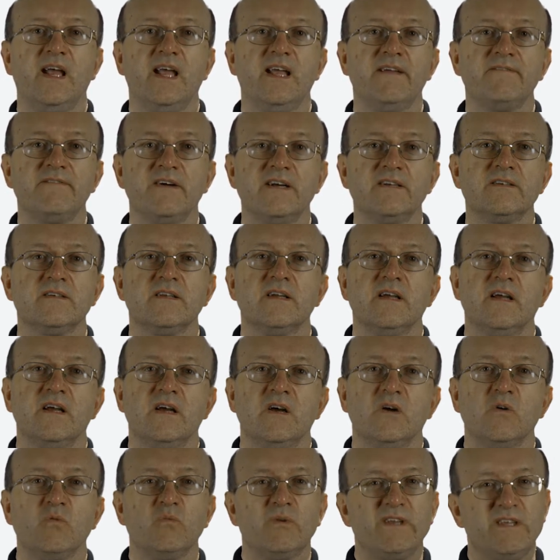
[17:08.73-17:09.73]
In fact,
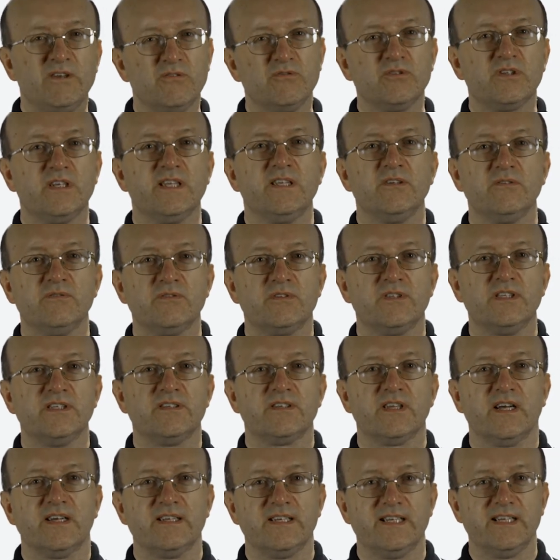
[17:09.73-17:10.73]
we usually use
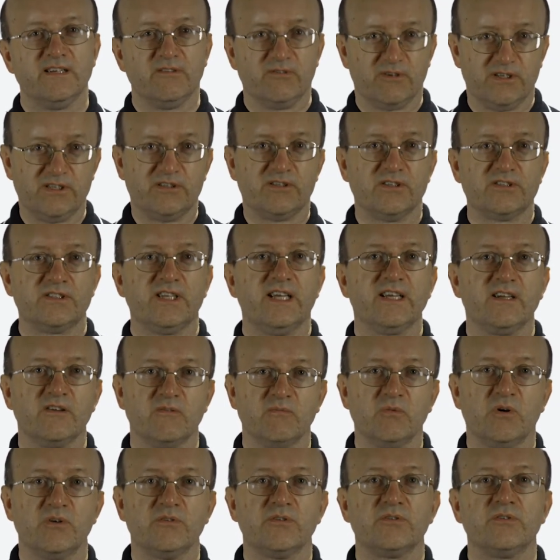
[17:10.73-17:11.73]
this idea, or at least the
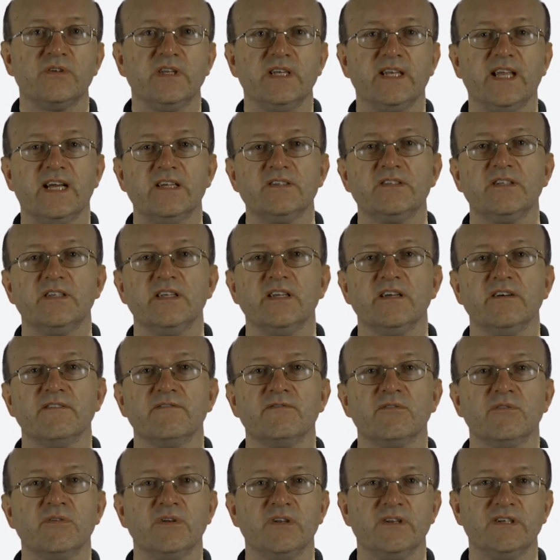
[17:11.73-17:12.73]
second one, 3 dashed here,
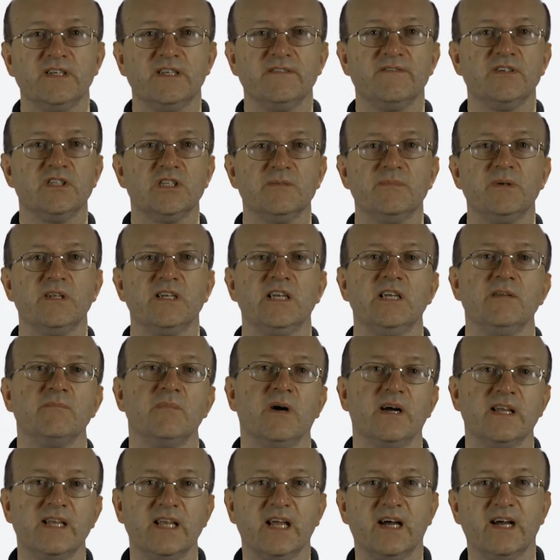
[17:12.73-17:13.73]
for divisibility
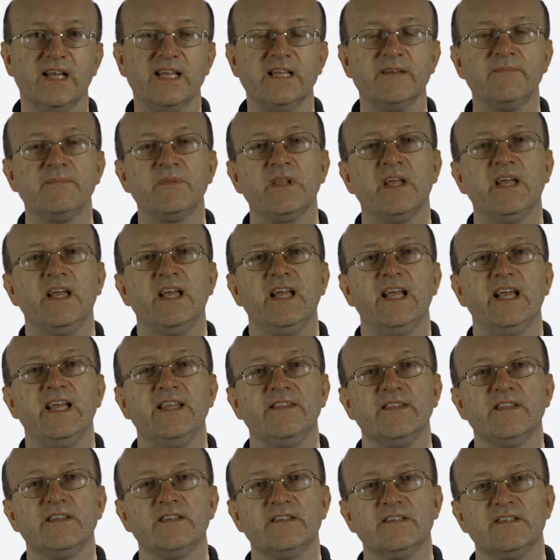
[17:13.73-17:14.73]
by 9,
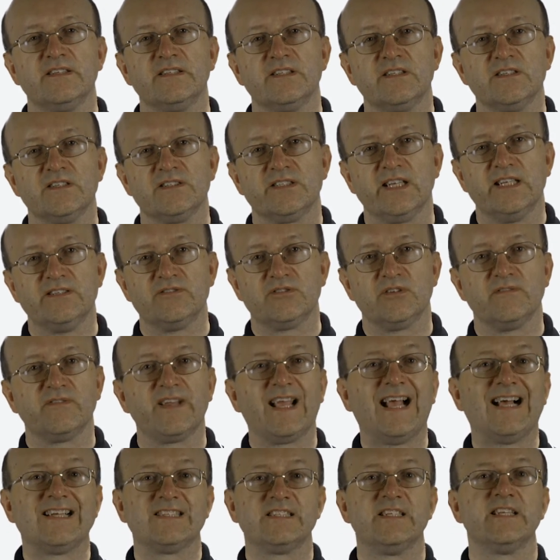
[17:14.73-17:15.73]
in the sense of
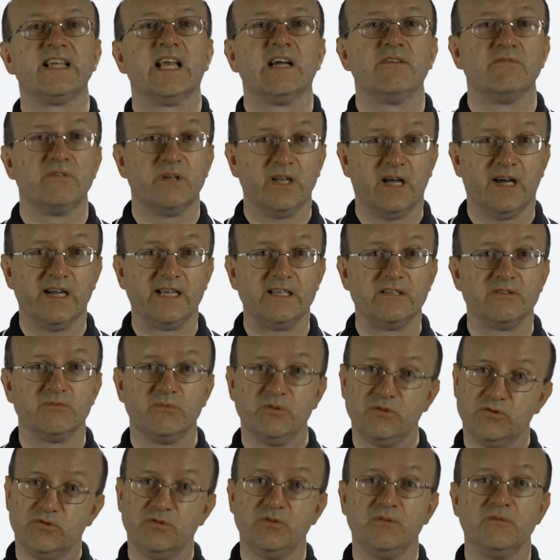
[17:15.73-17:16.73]
casting out 9s,
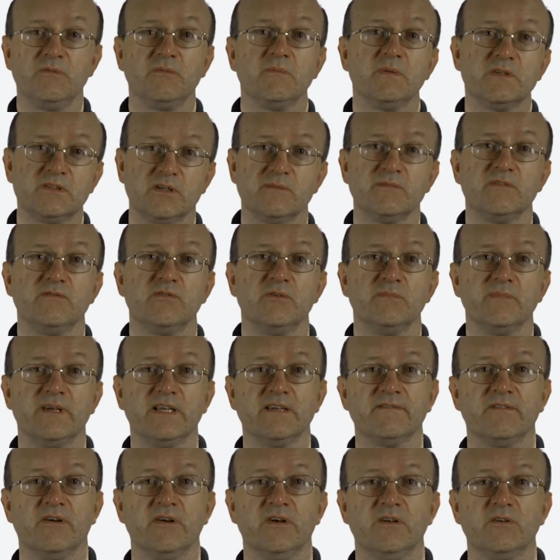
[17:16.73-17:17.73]
which some of you may
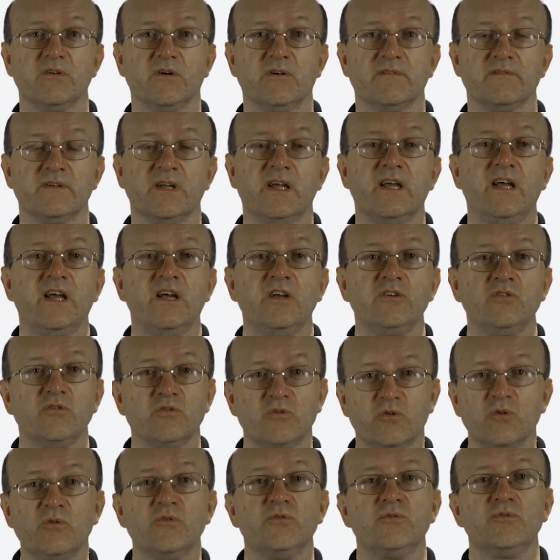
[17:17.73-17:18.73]
have heard of. You
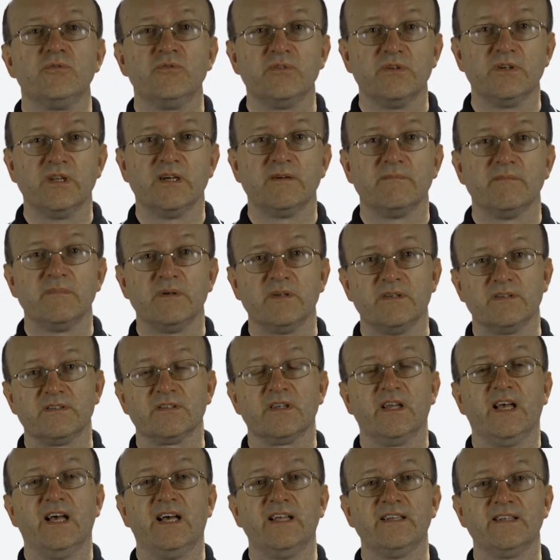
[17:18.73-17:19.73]
go through the
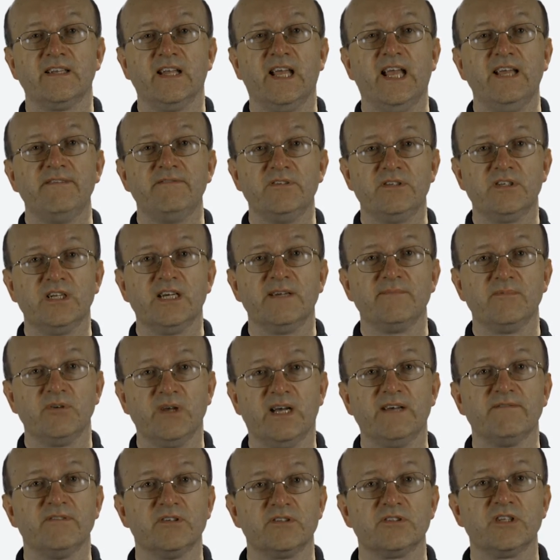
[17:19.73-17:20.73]
numbers, and every time you
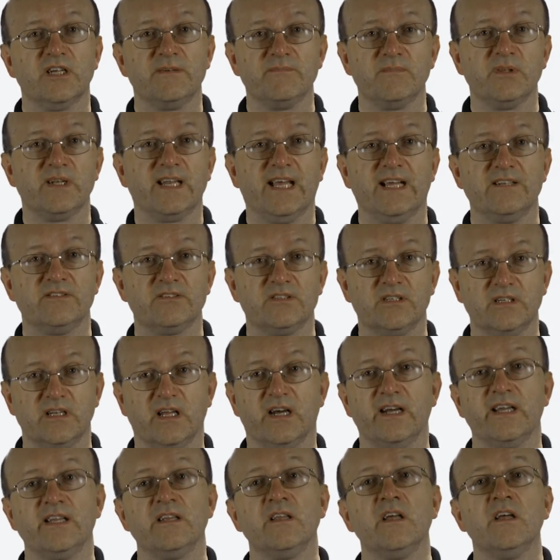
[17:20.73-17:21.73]
have a sum that adds to
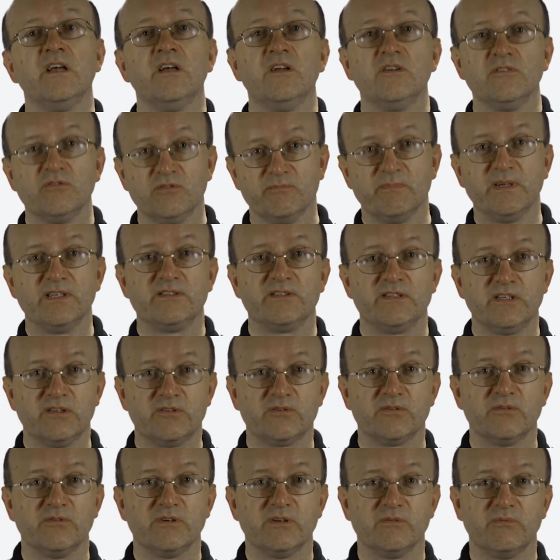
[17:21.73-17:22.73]
9, you basically
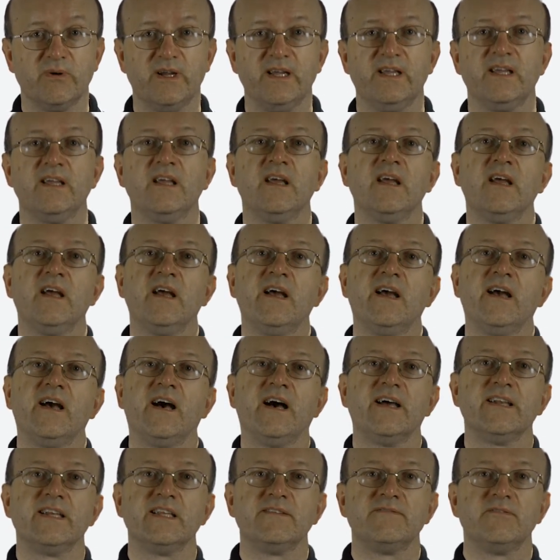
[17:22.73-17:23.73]
throw it away,
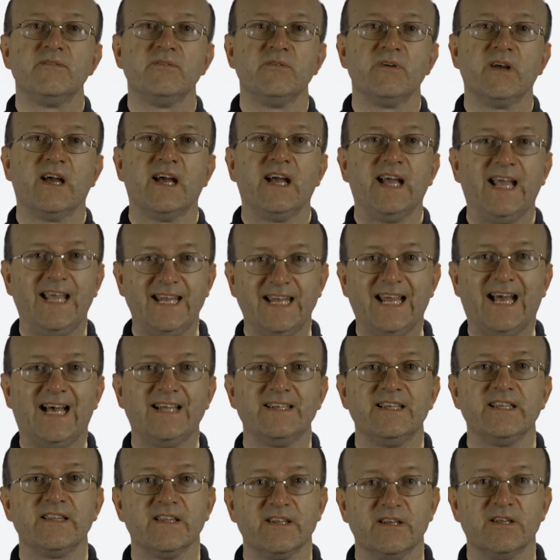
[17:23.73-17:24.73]
and if you, in
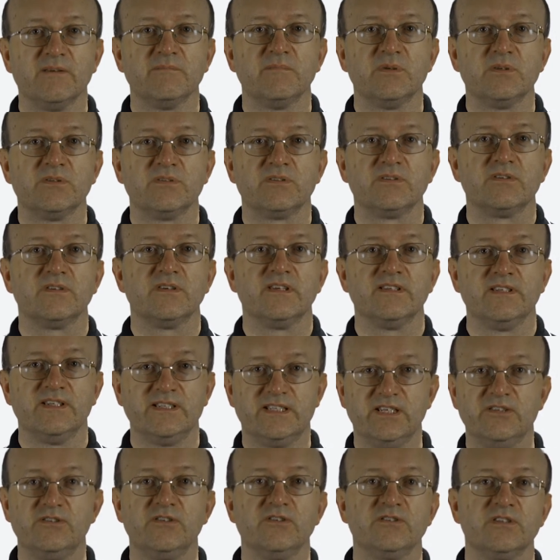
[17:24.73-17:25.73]
adding the numbers, the
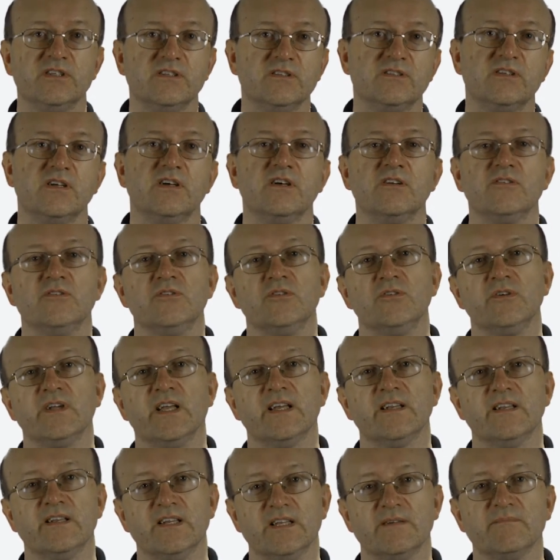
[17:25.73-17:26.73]
digits in turn, you
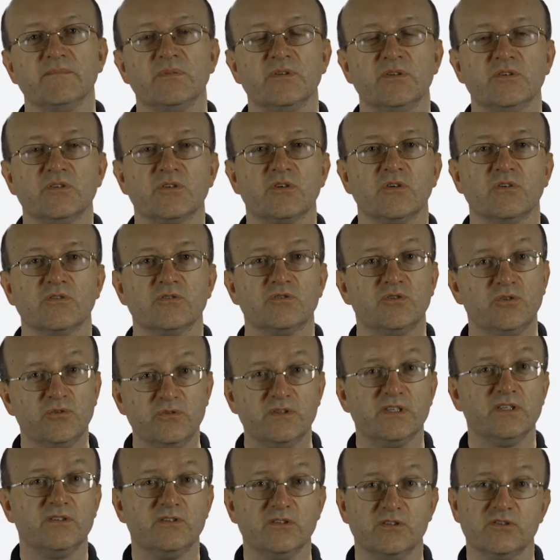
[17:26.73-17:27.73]
get a number that's got 2
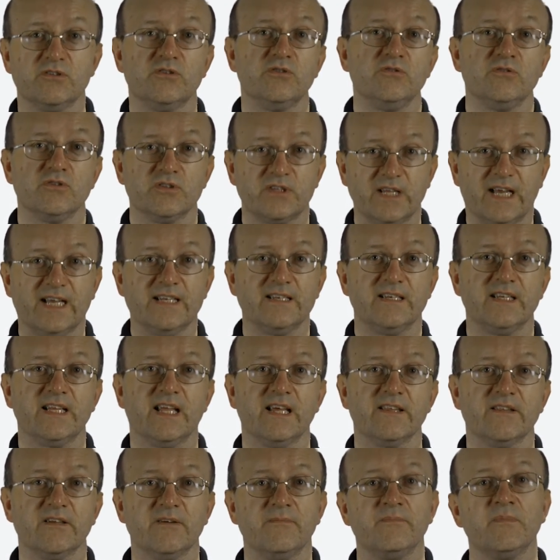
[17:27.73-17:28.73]
digits, you just add
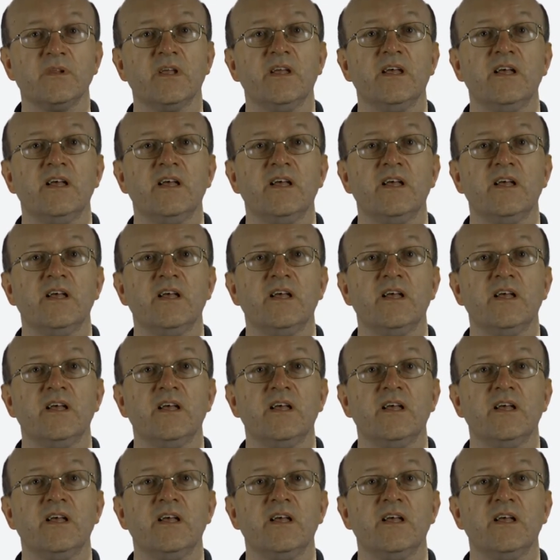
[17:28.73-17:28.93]
together.